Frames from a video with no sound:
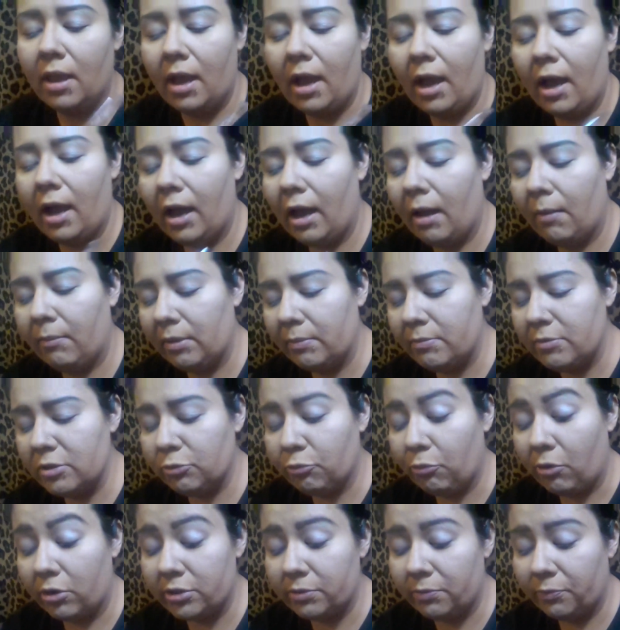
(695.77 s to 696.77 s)
Let me
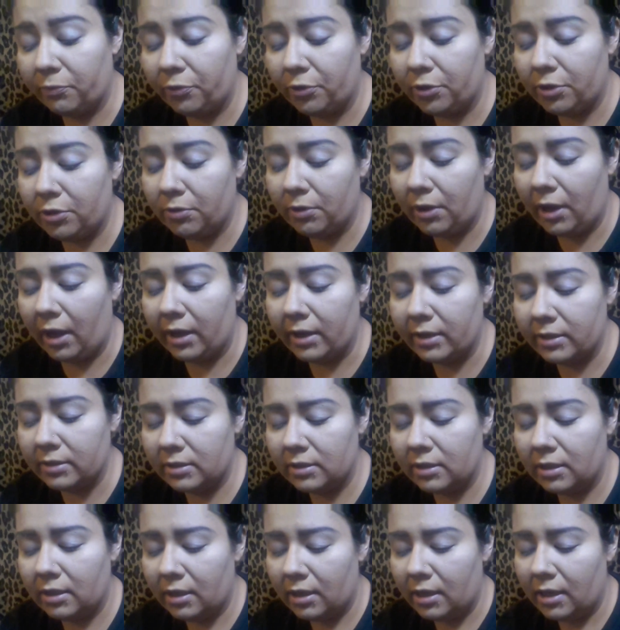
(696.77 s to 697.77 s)
swatch them for you guys.
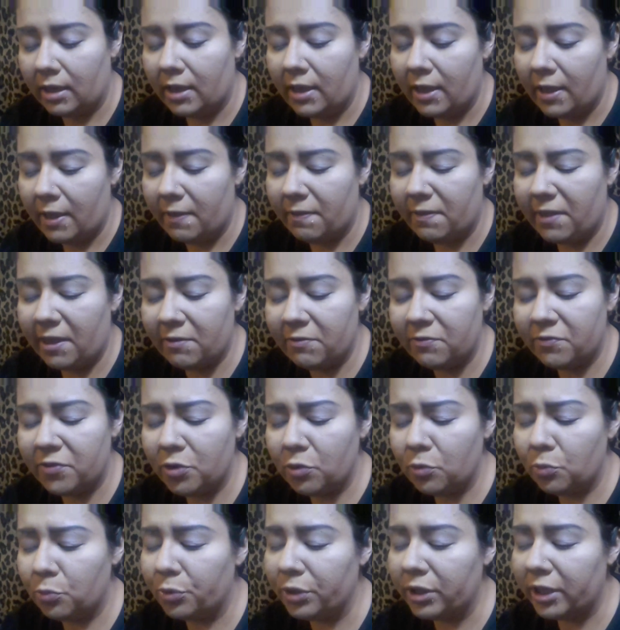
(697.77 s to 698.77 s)
They
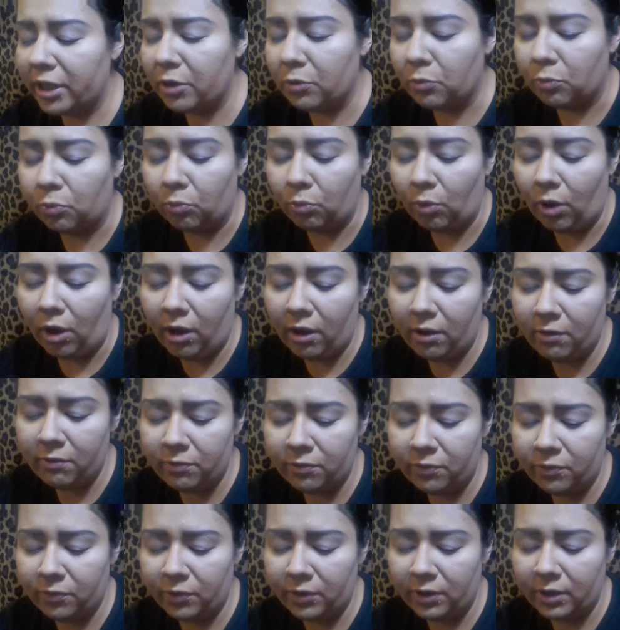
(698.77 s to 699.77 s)
feel really
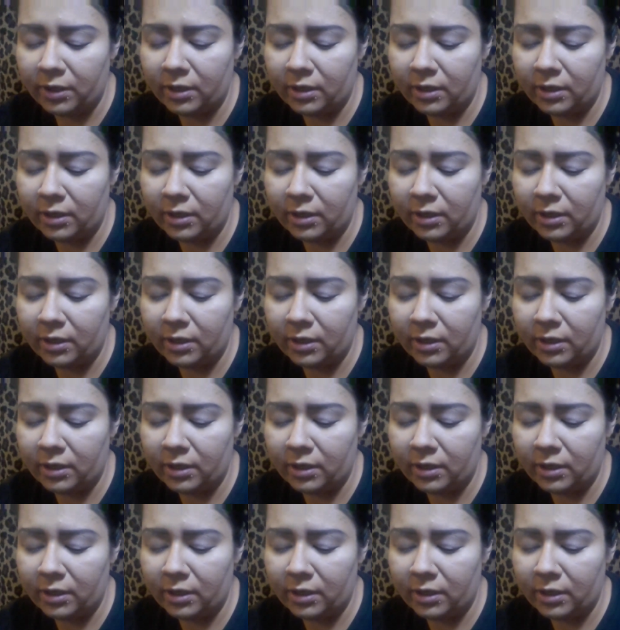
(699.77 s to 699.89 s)
rough.